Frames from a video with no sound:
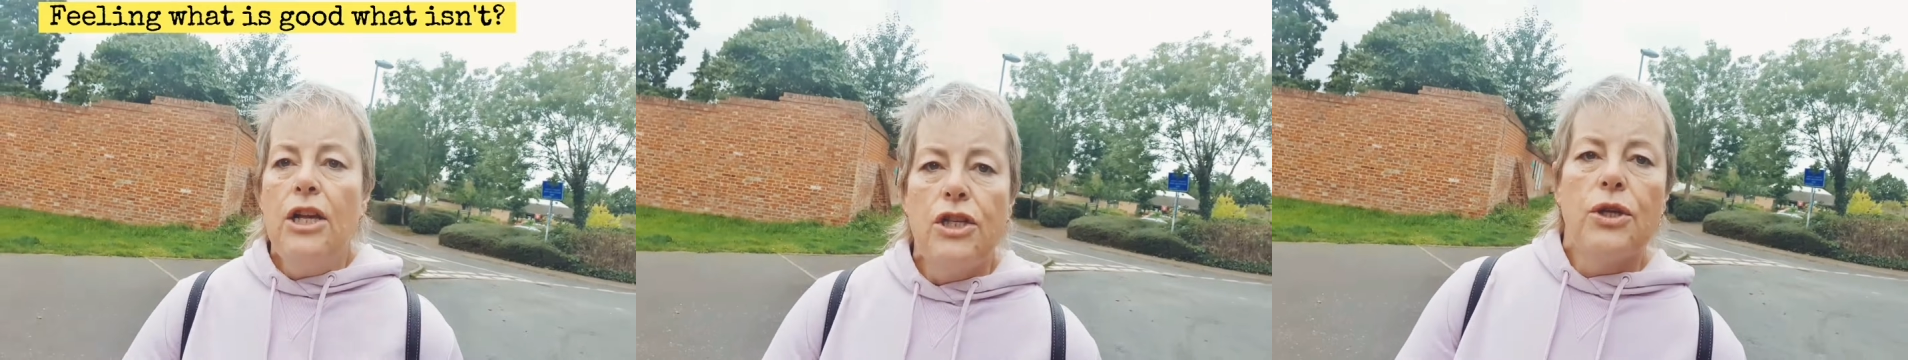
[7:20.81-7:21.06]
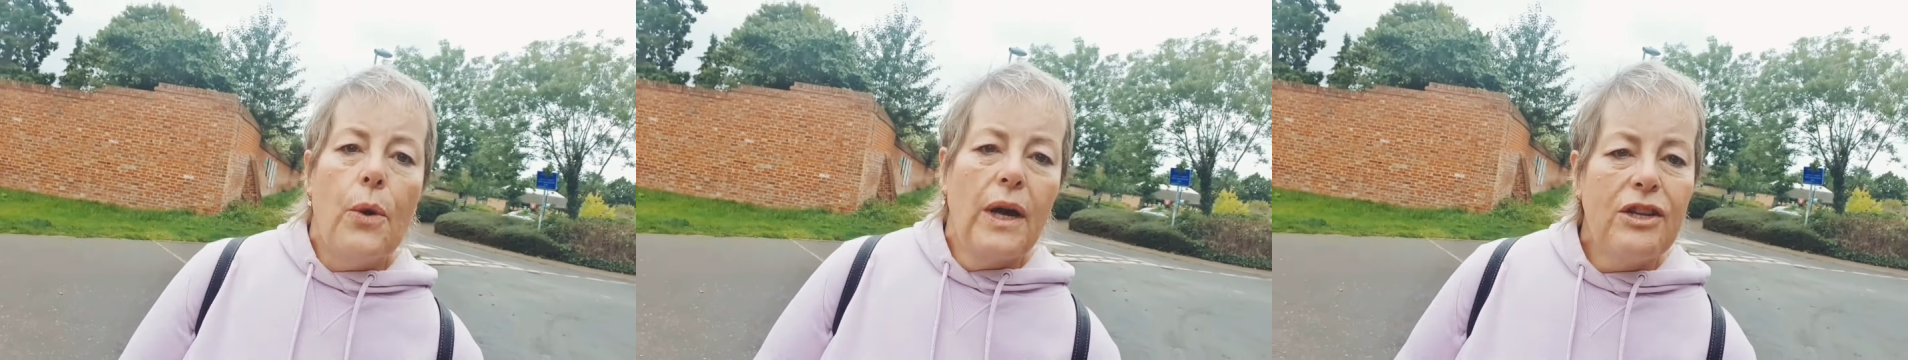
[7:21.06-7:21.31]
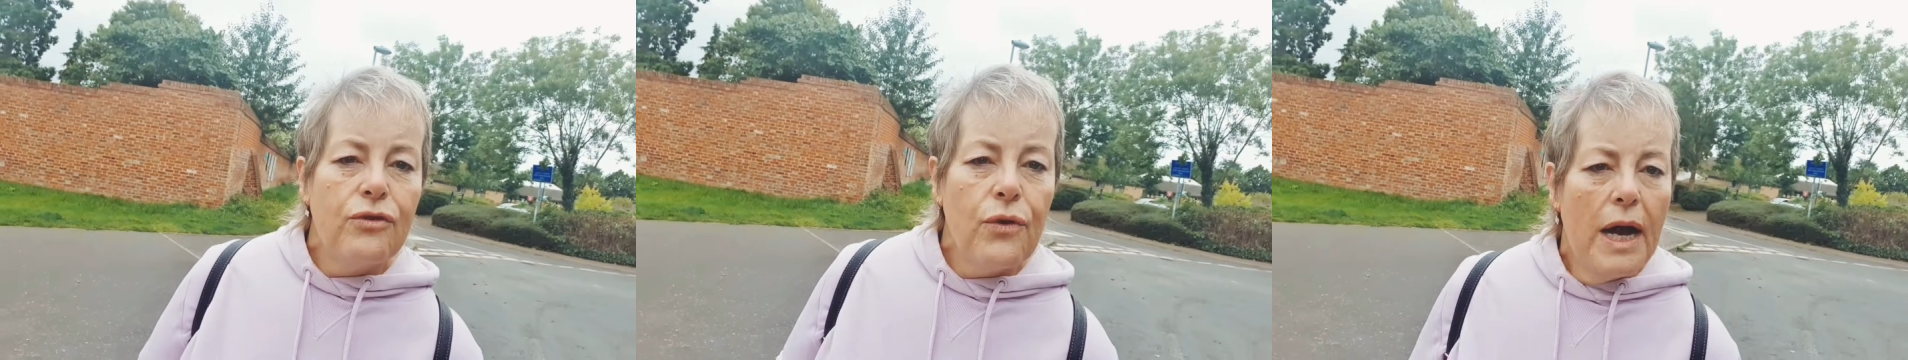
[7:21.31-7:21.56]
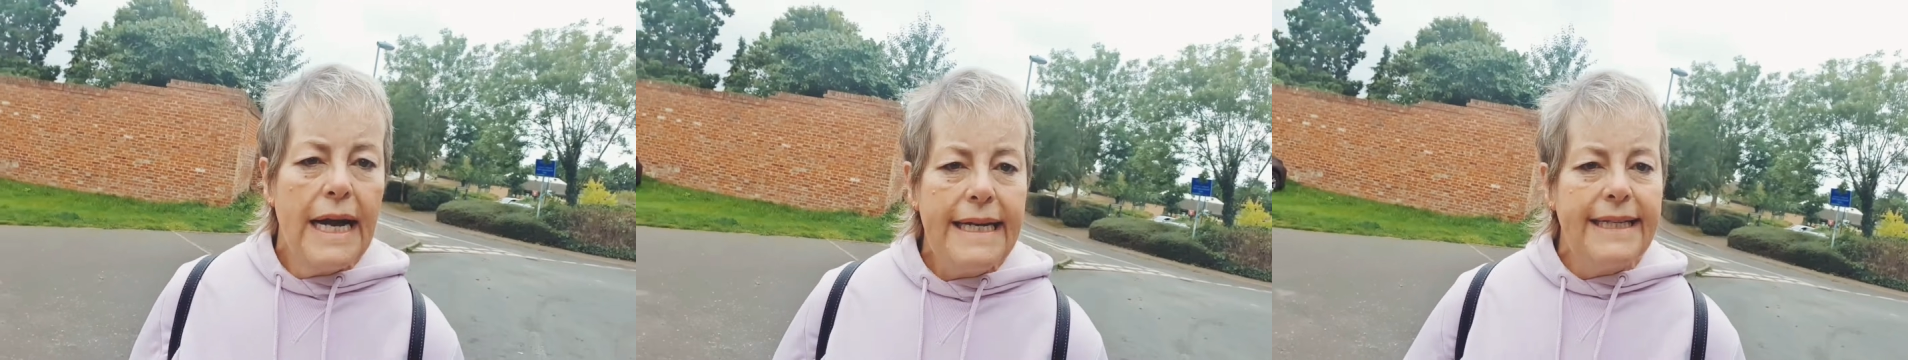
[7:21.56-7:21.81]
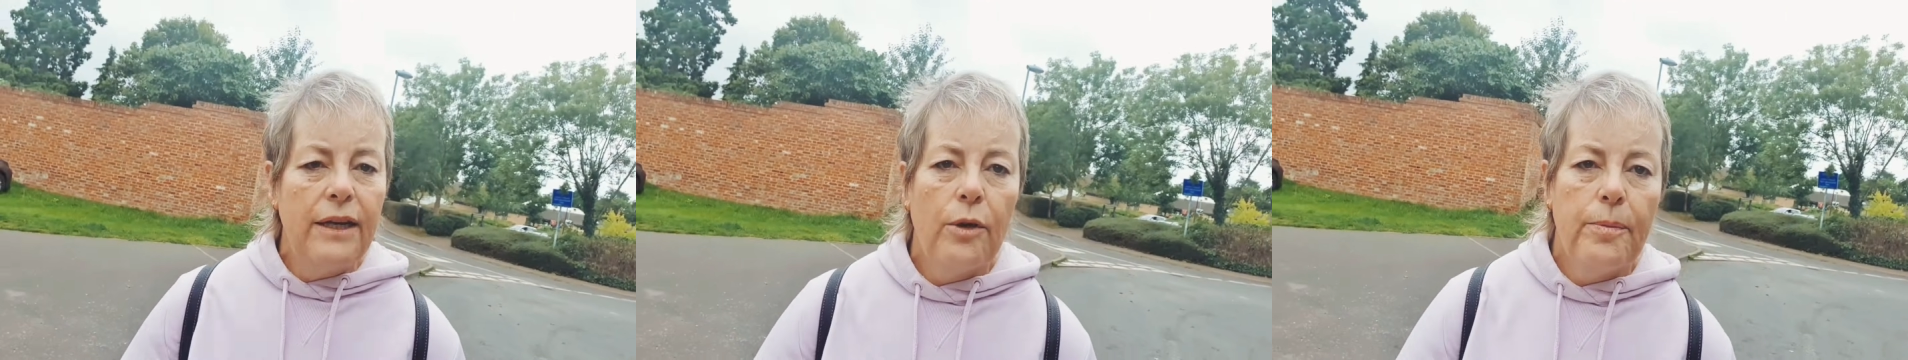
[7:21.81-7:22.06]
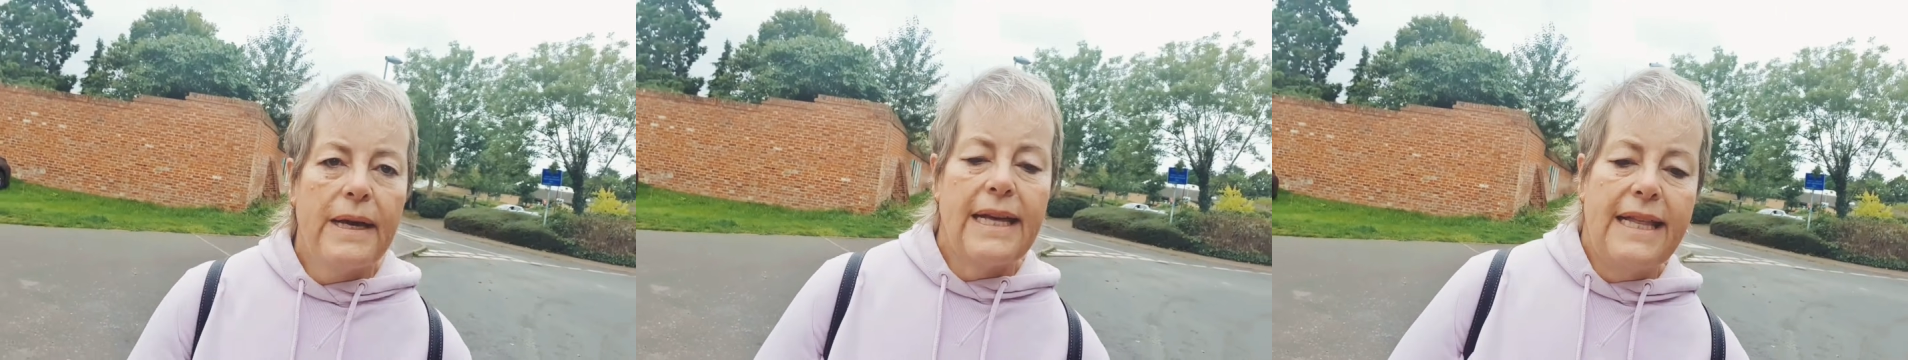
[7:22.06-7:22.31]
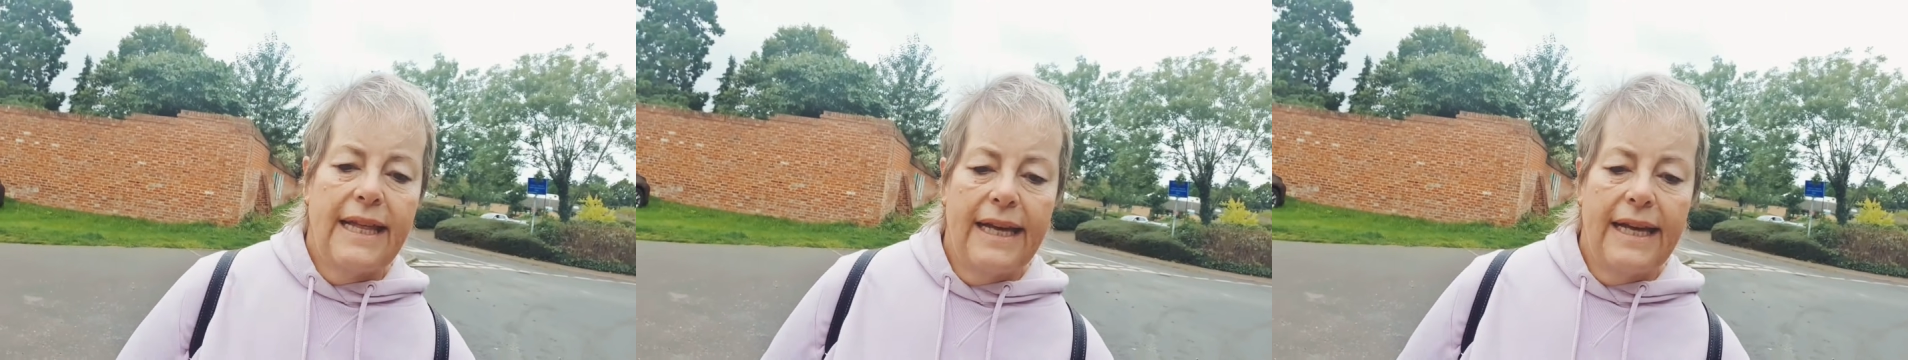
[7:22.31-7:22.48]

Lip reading: So I tried a little bit of